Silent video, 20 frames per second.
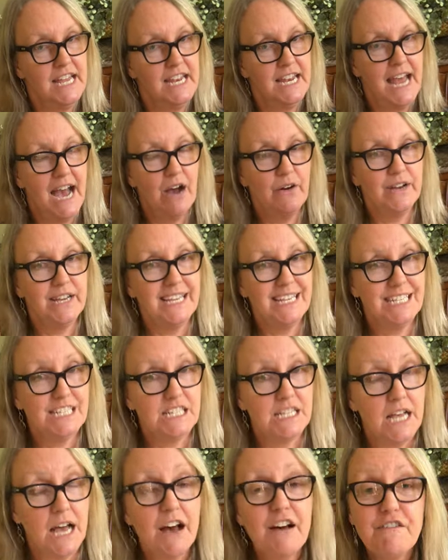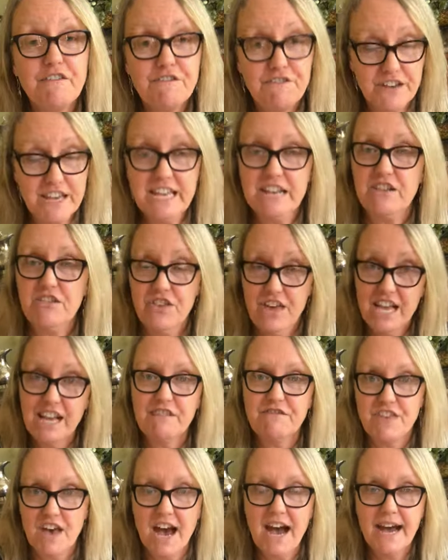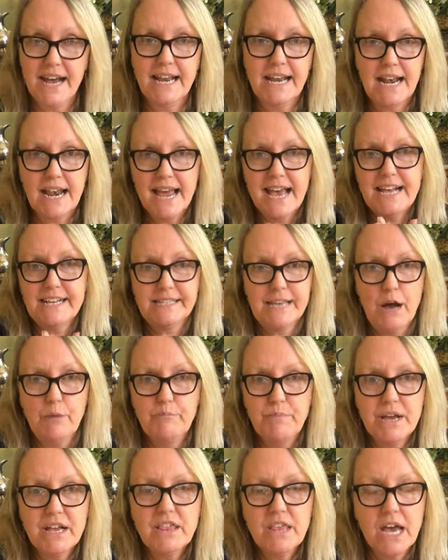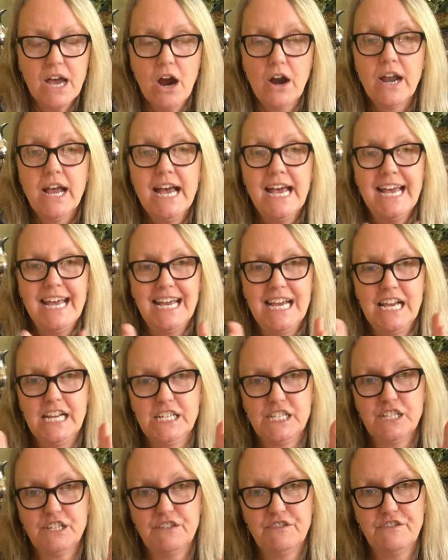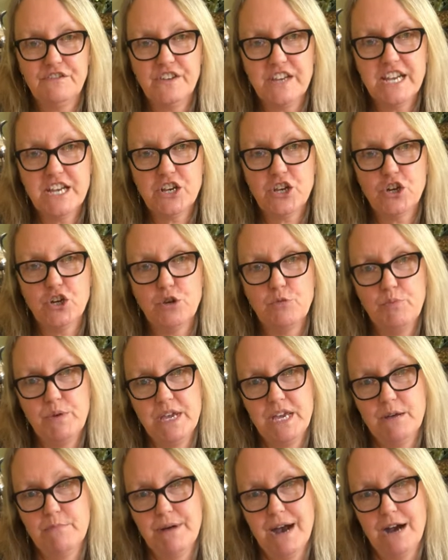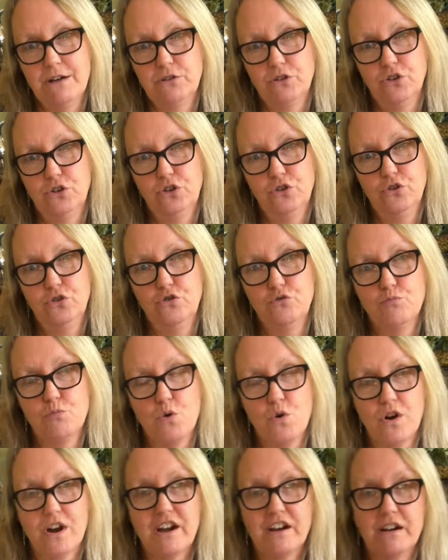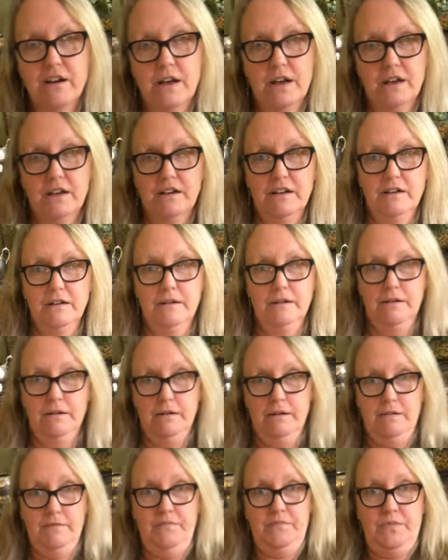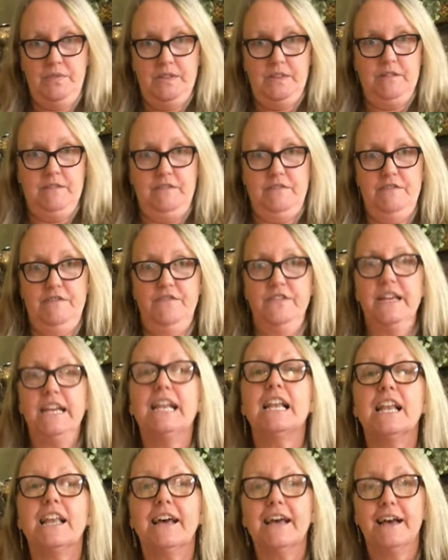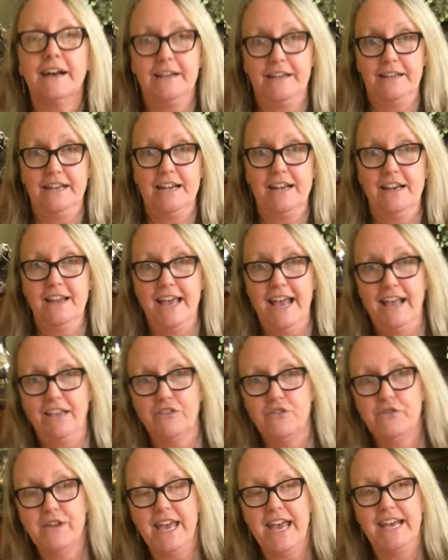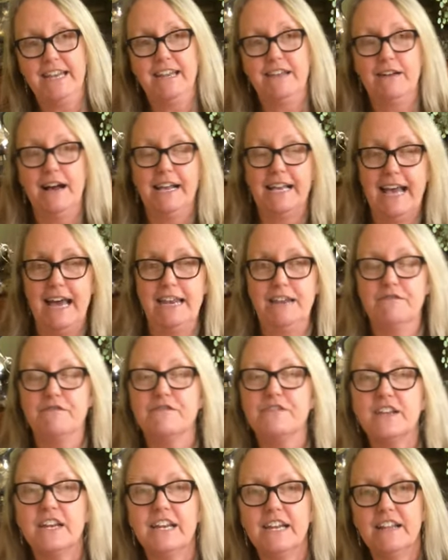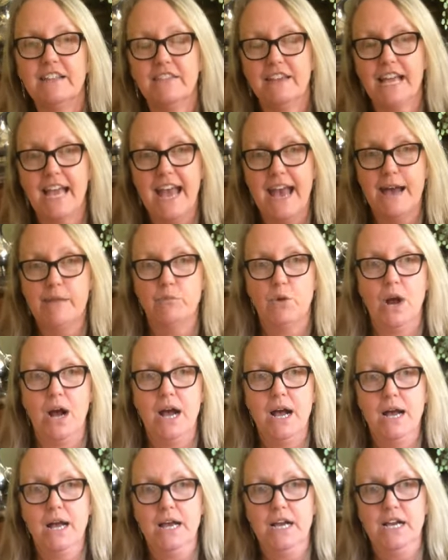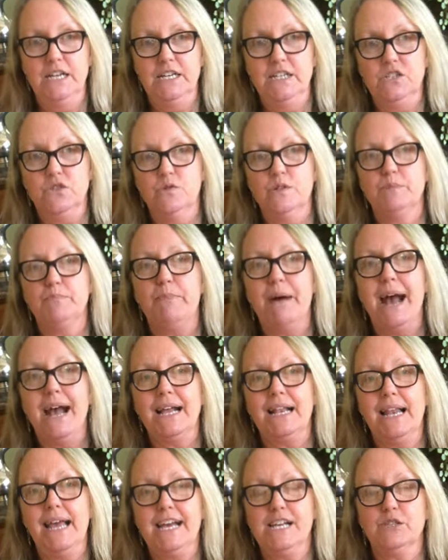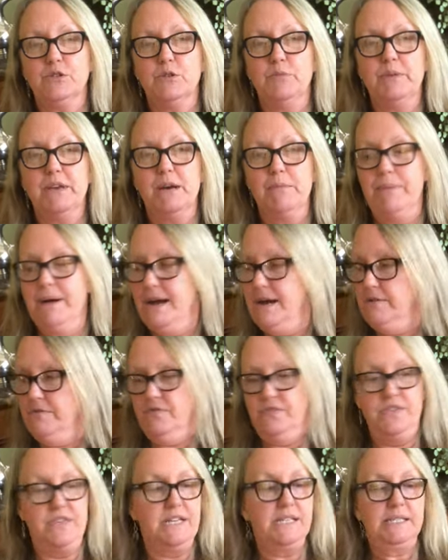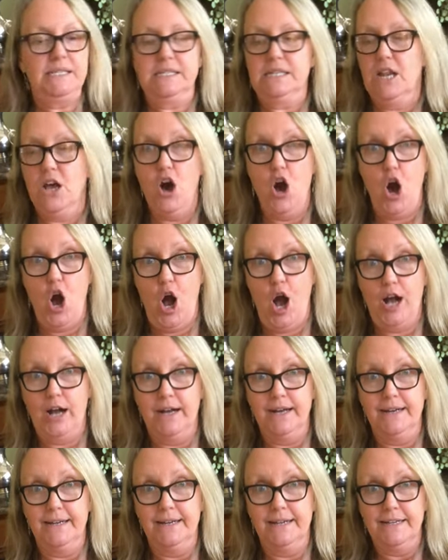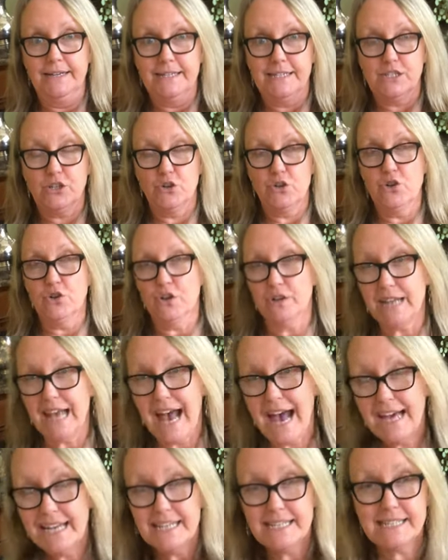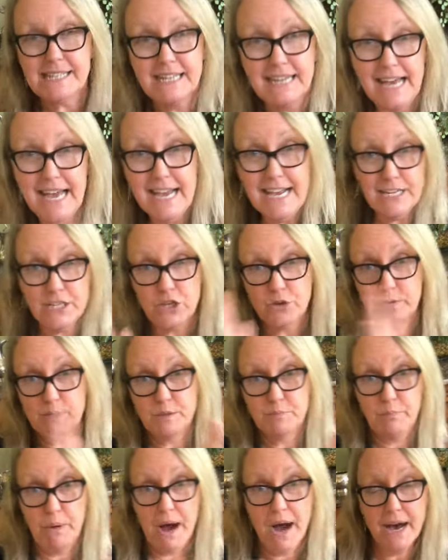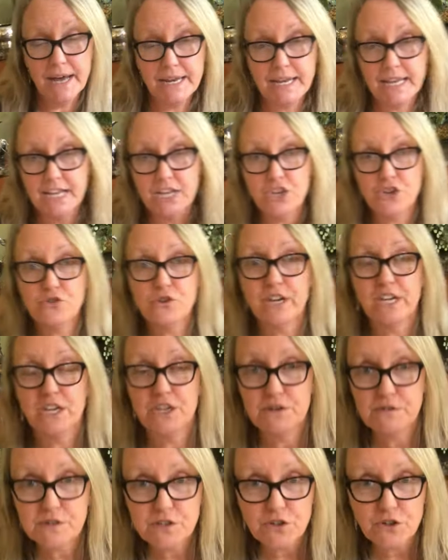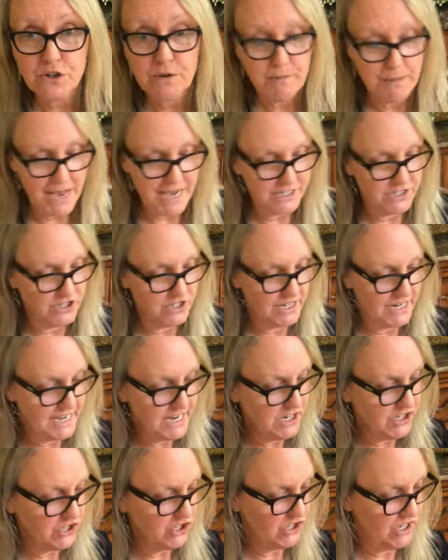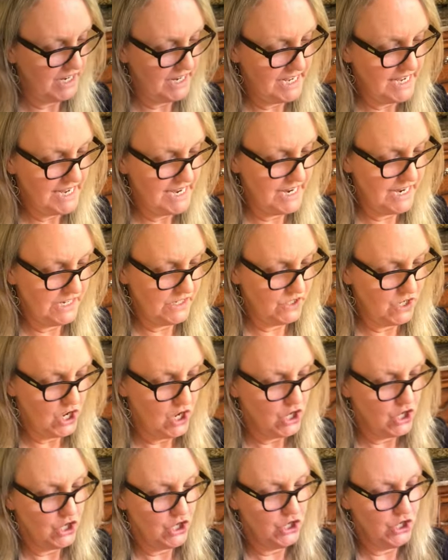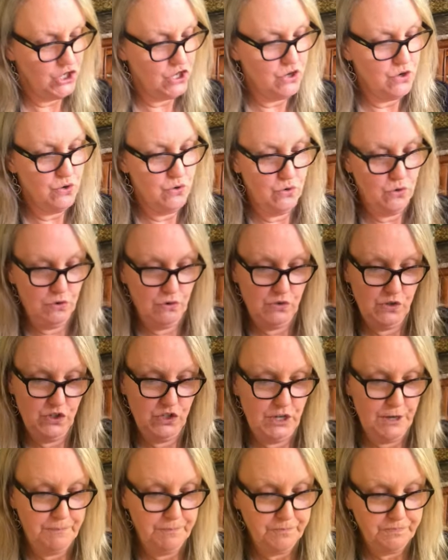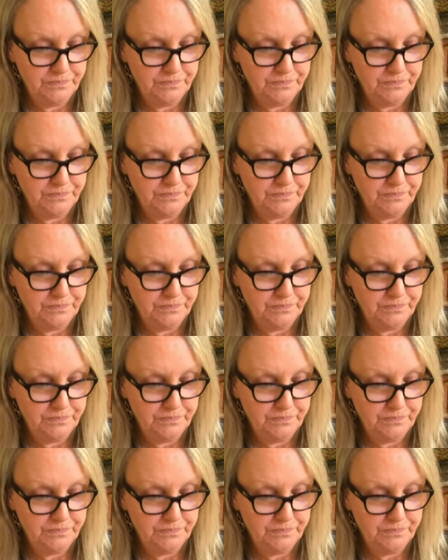Now his feet, think of the hind legs, how big they are. His feet could be about two more feet in length. You can't, I can't even fit it in the camera. So his back legs would be about this long. So you could add his legs to his body and you can use your imagination. He is huge.